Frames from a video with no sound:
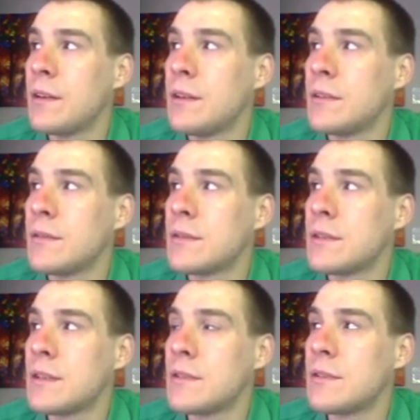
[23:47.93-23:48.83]
It goes
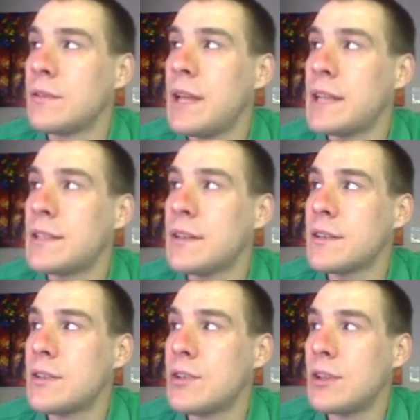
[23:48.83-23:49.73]
down. So less
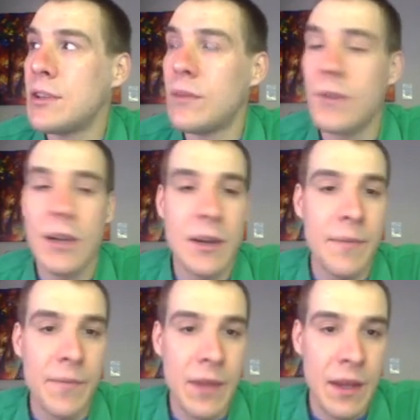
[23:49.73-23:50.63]
oxygen in the water,
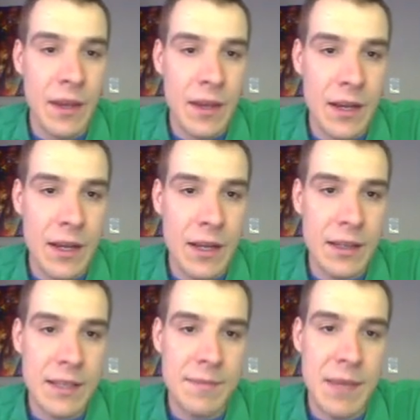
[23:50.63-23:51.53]

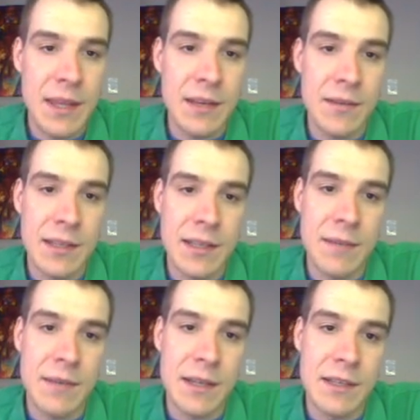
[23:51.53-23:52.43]
less methane and less
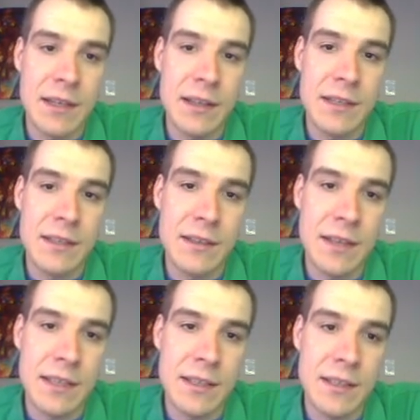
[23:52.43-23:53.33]
carbon dioxide,
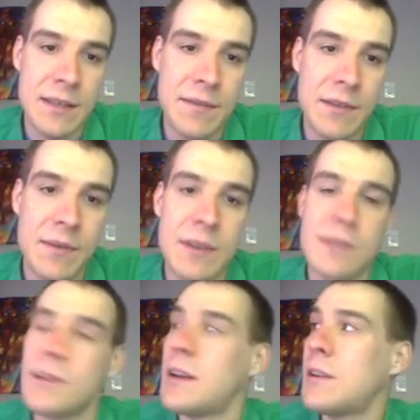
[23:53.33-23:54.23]
less stuff in the water.
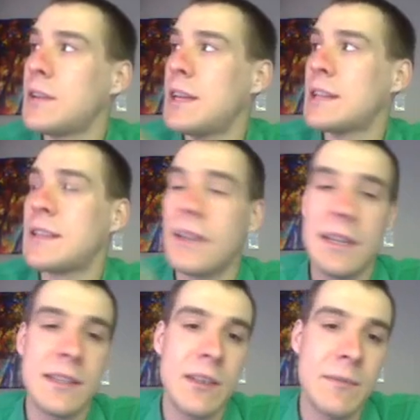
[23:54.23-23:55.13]
So the hotter it gets, the
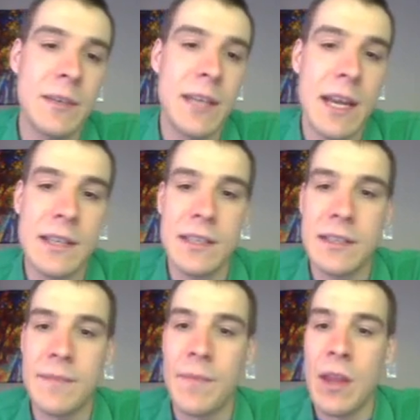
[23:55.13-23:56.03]
less soluble a gas
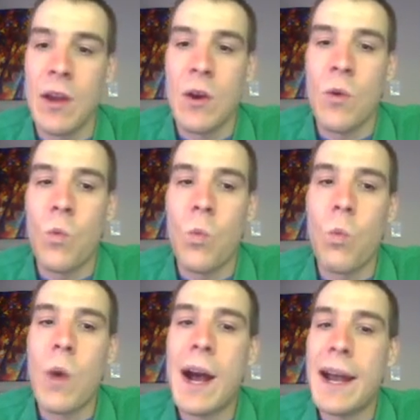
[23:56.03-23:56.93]
is.
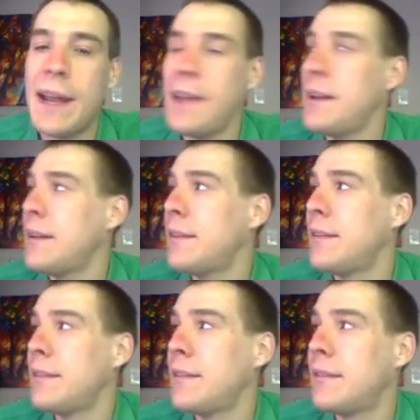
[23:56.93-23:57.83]
Why
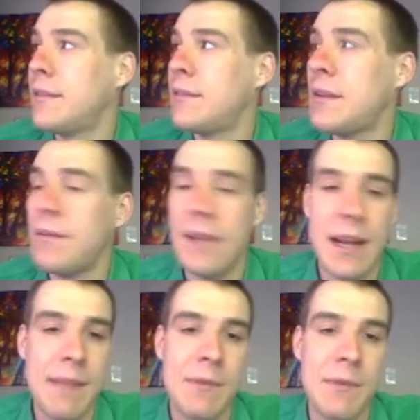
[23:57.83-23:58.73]
would
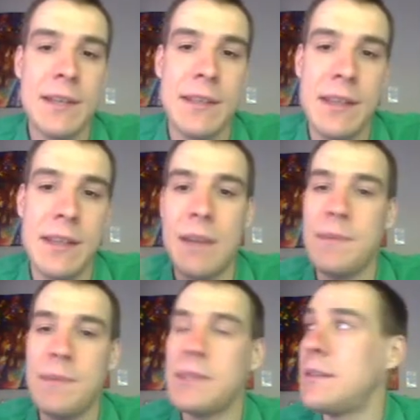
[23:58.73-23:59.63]
that happen? Why is it the
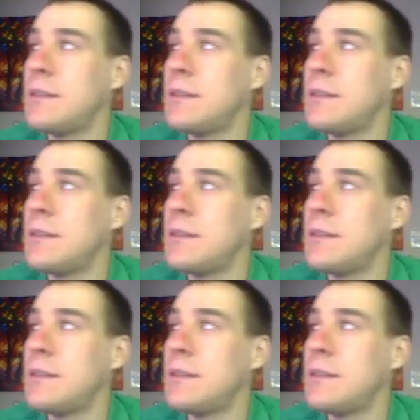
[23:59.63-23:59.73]
opposite